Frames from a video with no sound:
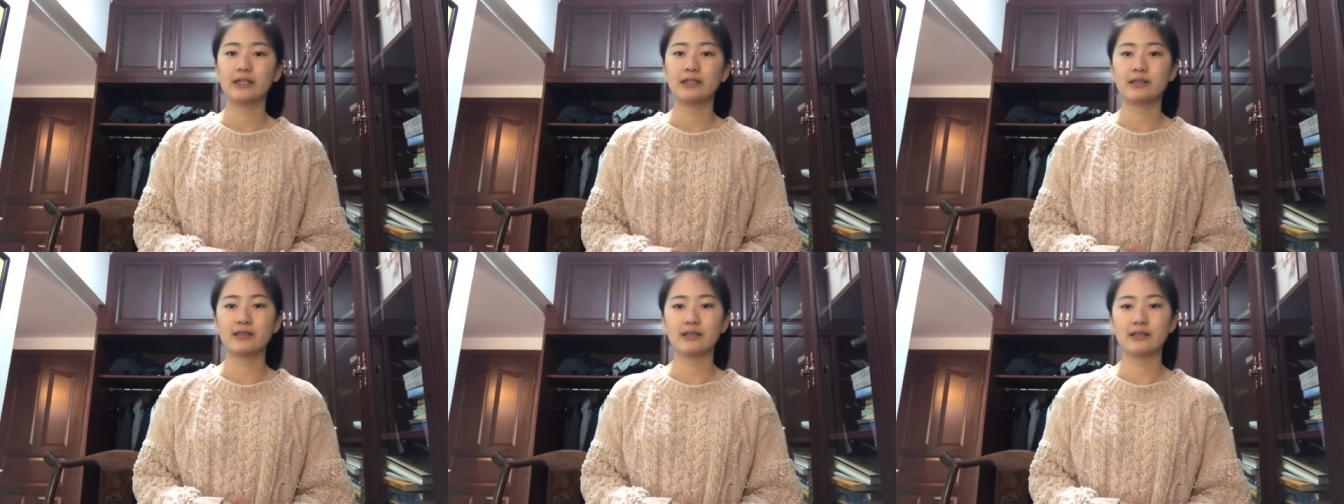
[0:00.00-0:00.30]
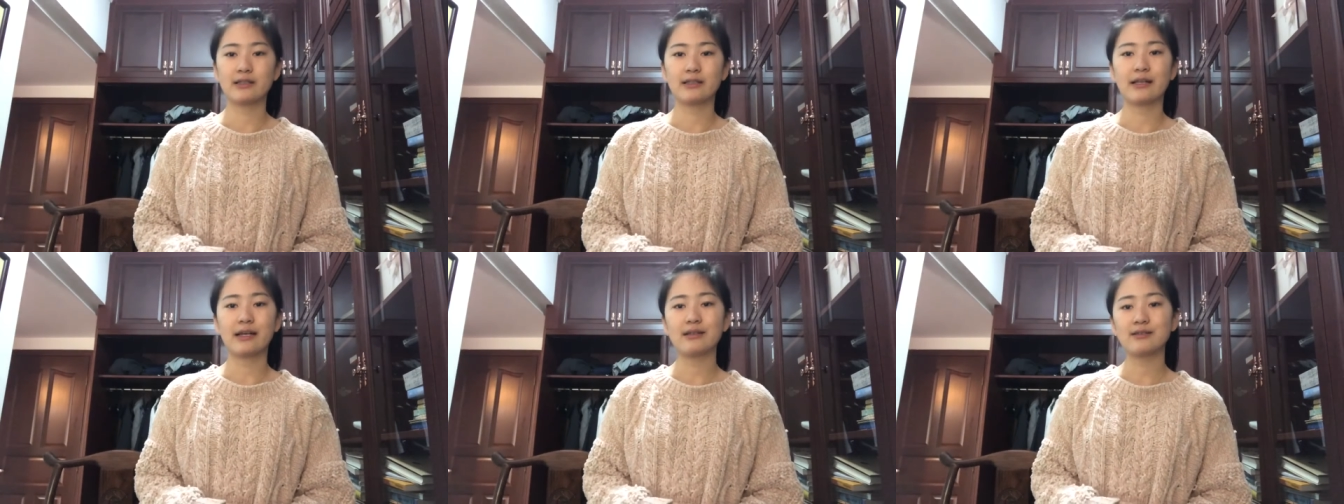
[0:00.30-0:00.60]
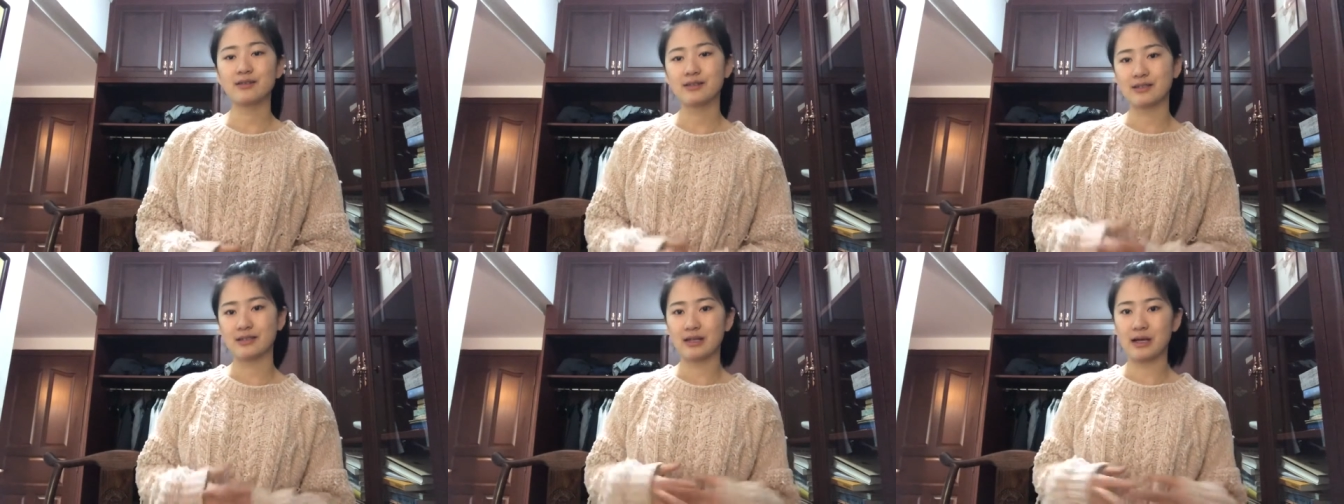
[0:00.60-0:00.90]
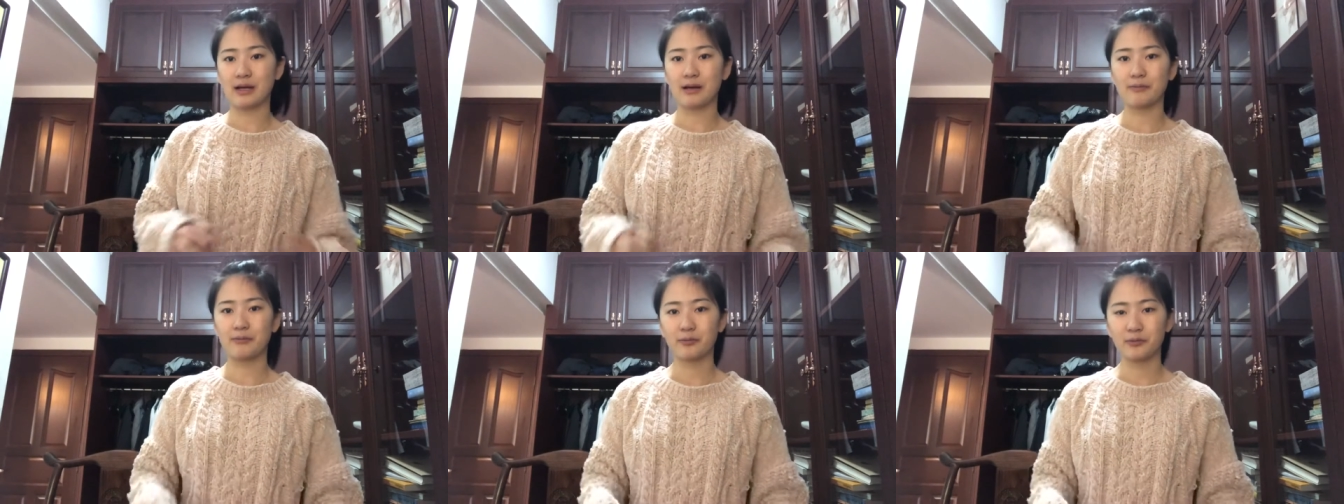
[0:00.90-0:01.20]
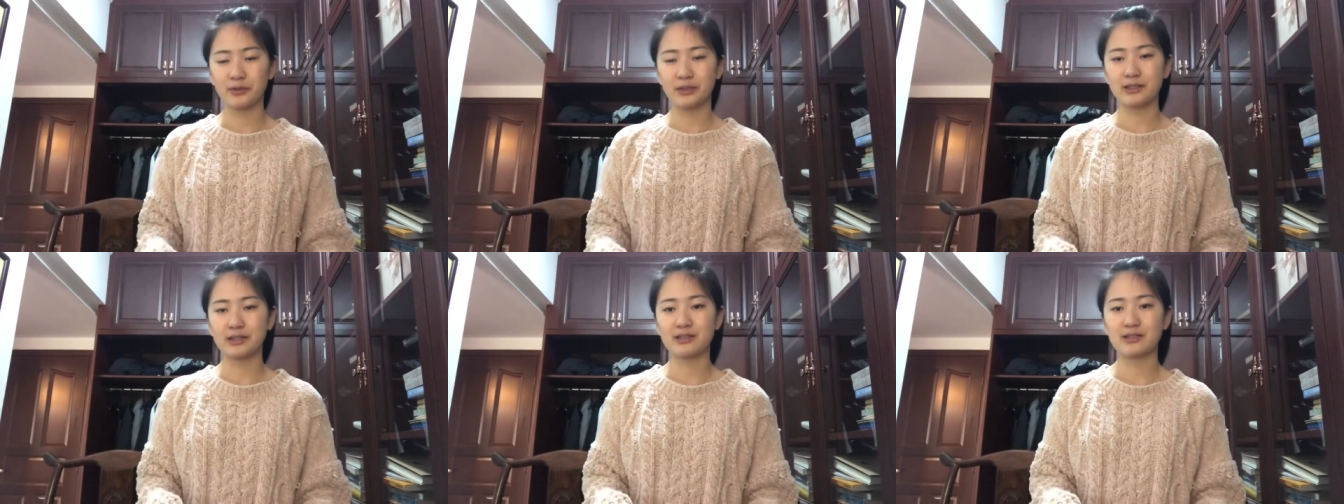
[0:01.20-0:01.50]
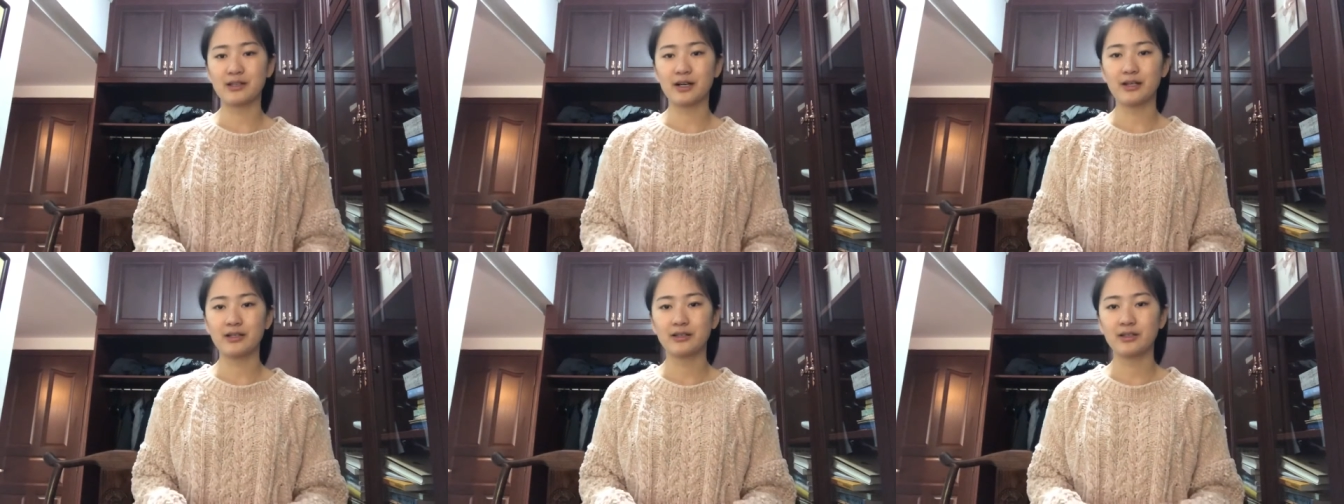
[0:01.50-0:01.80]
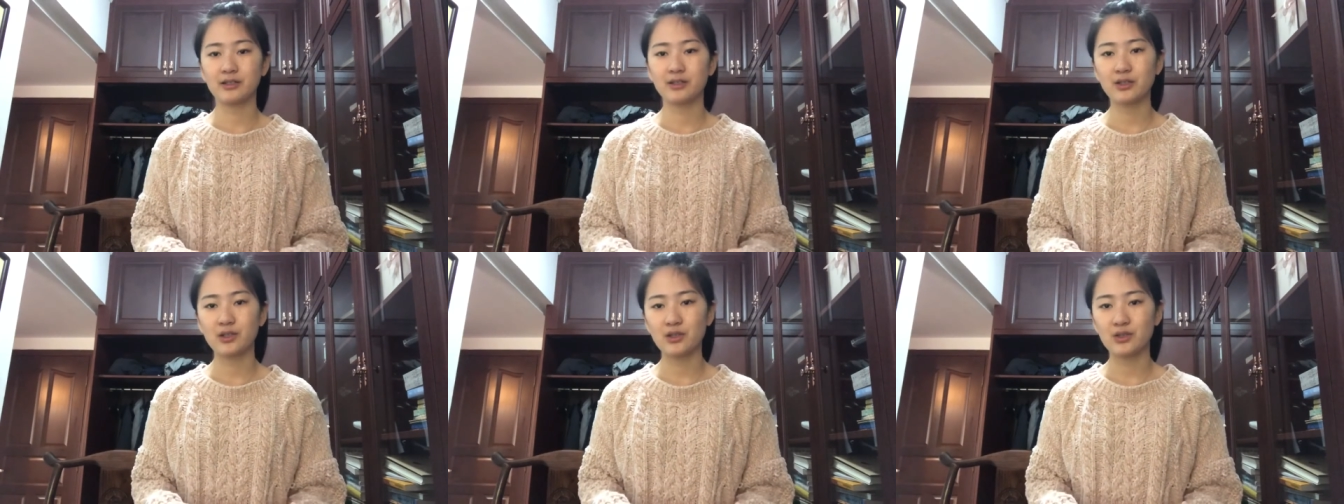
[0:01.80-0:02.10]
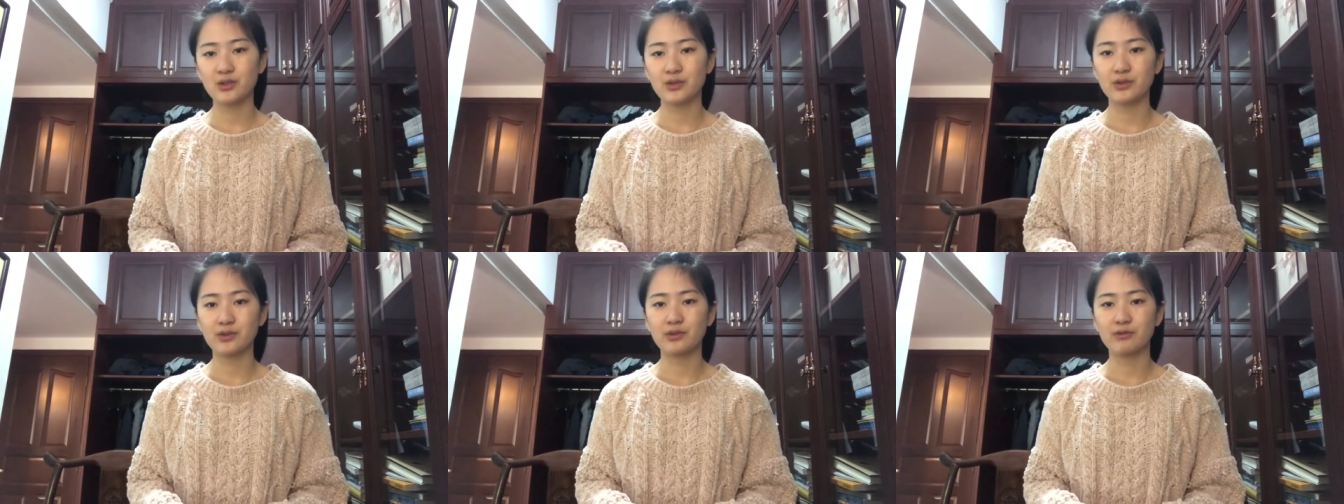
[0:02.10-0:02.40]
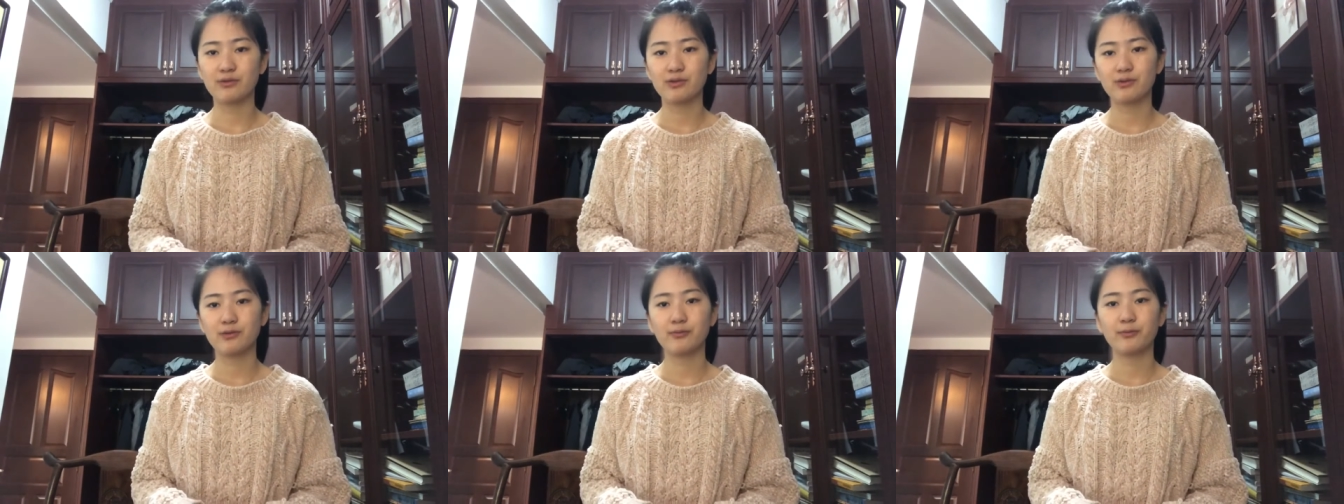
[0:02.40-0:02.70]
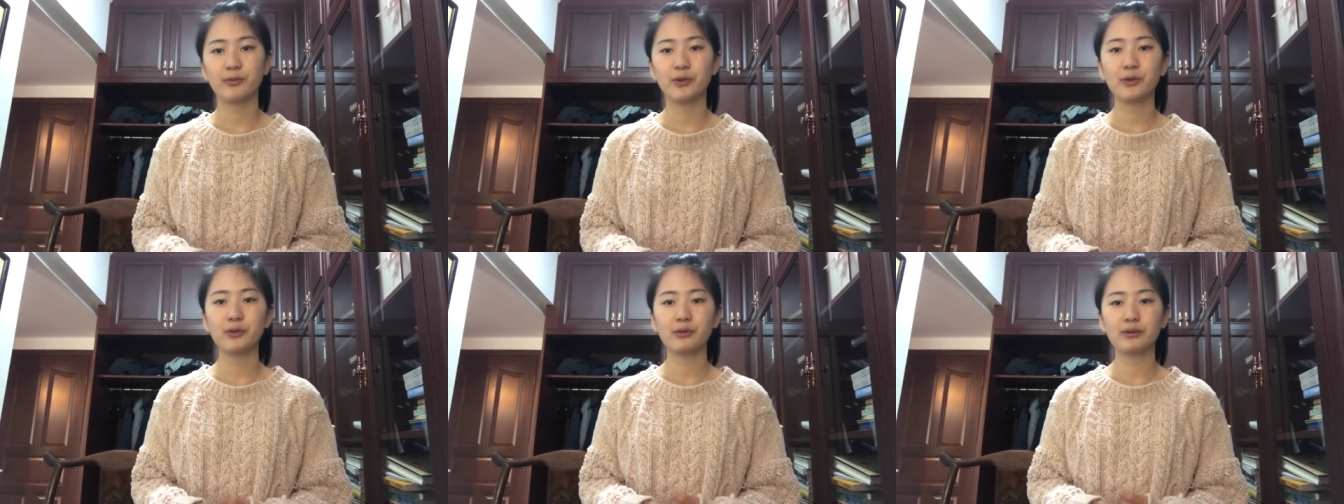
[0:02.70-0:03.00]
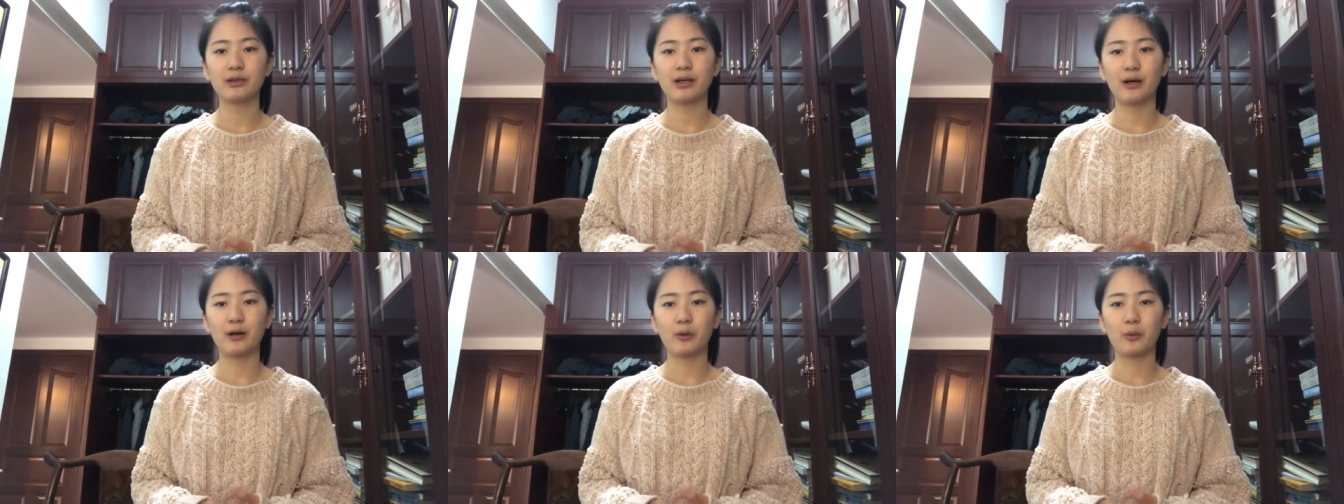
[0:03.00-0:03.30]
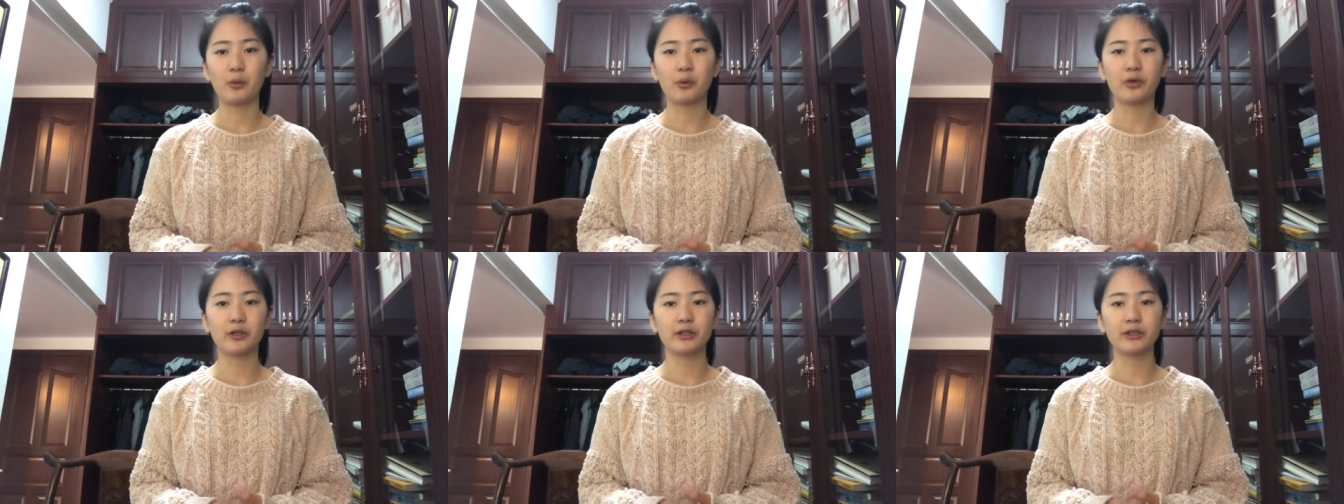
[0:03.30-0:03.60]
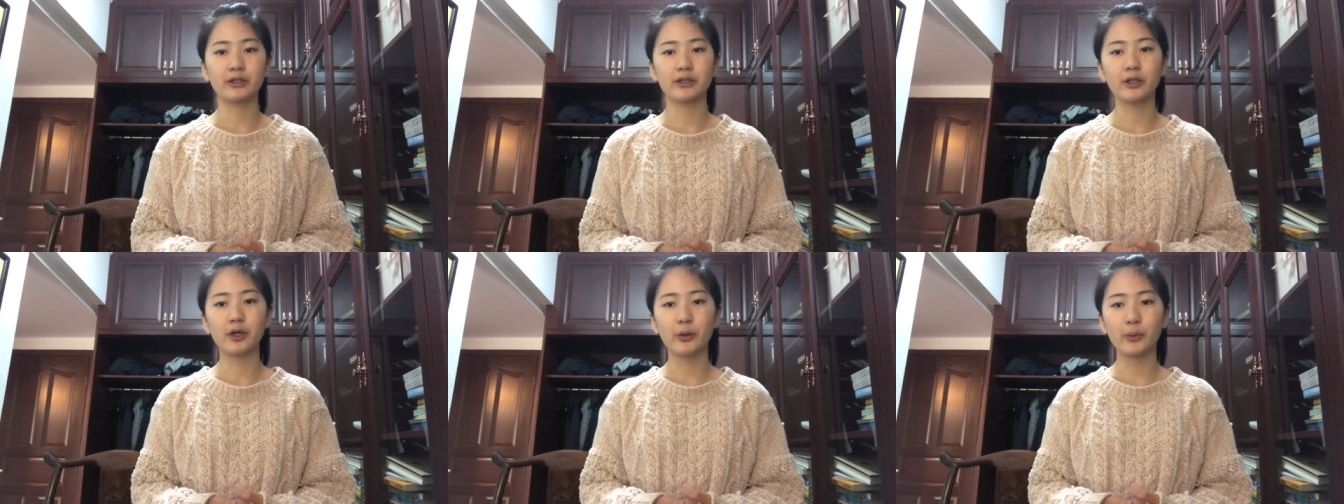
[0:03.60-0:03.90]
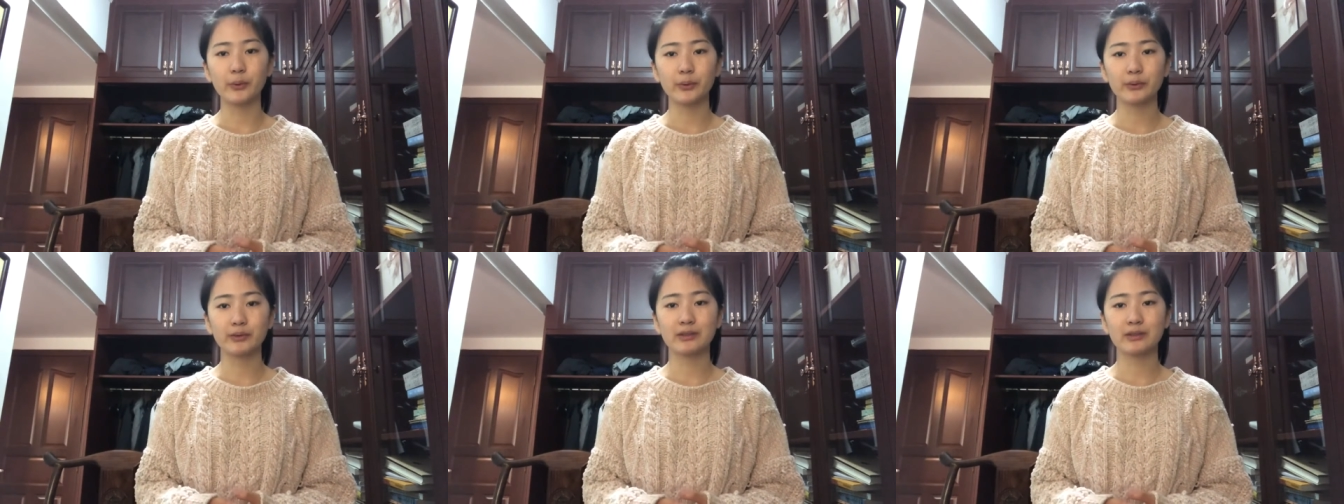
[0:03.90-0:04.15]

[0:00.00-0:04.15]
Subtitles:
the next step, we decided to build our own